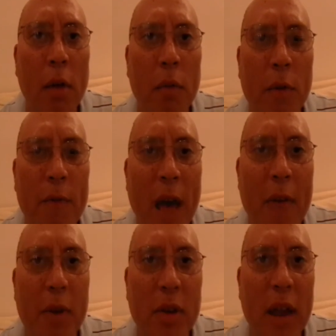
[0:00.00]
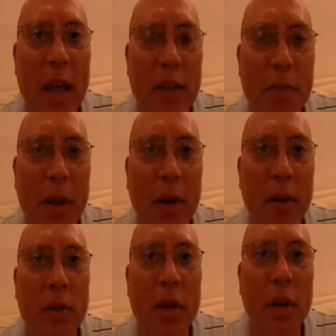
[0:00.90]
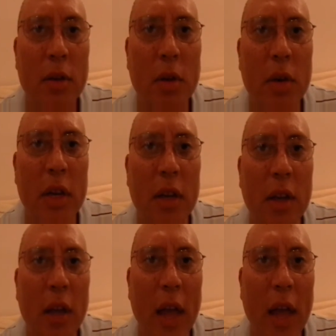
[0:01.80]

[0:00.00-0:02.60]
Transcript: with fiberglass mirrors so he